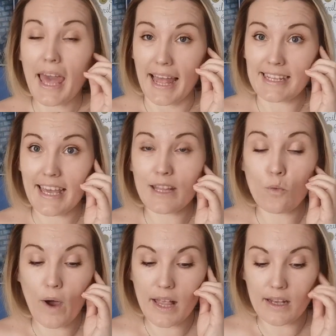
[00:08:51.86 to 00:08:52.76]
And then
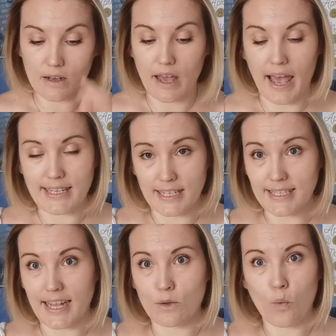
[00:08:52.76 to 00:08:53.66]
while I
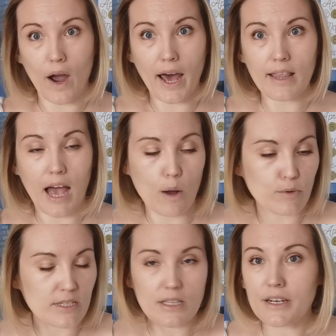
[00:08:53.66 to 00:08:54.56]

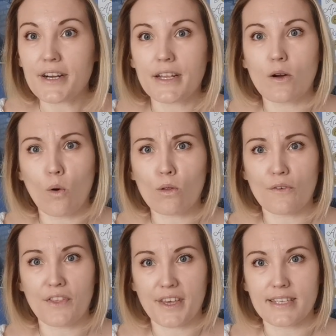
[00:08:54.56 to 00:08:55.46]
was learning
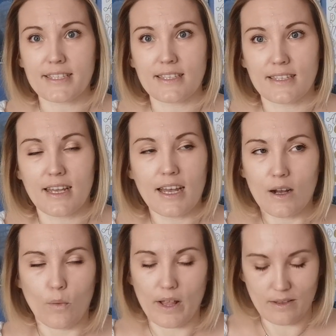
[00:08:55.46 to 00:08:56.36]
all of this
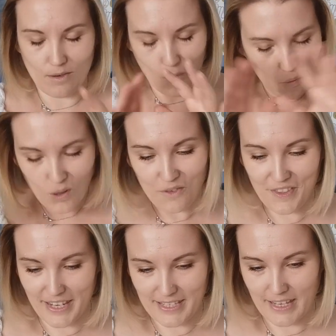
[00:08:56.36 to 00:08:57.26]

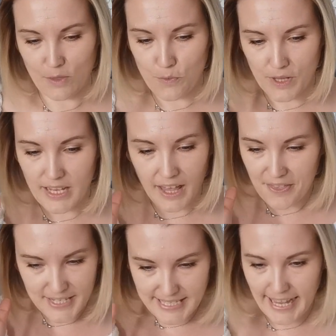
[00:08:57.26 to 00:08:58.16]
and really
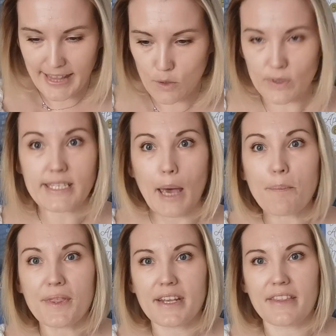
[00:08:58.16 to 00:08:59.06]
understanding what's
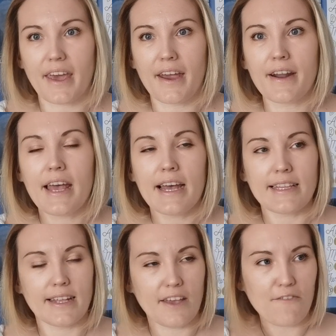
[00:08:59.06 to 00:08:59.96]
happening there,
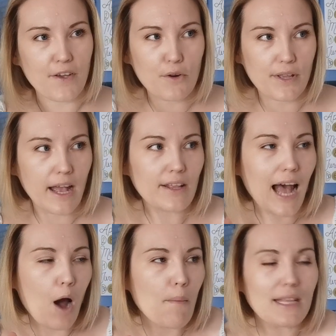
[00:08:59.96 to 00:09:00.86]
then I figured out
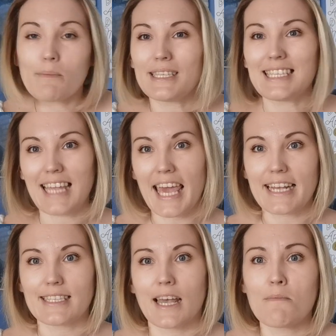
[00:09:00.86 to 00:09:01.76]
how many
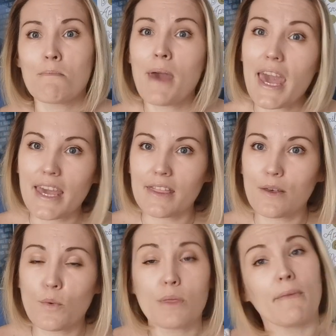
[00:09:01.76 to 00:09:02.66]
mistakes I made
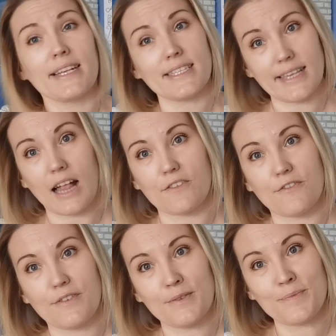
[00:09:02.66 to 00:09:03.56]
with myself.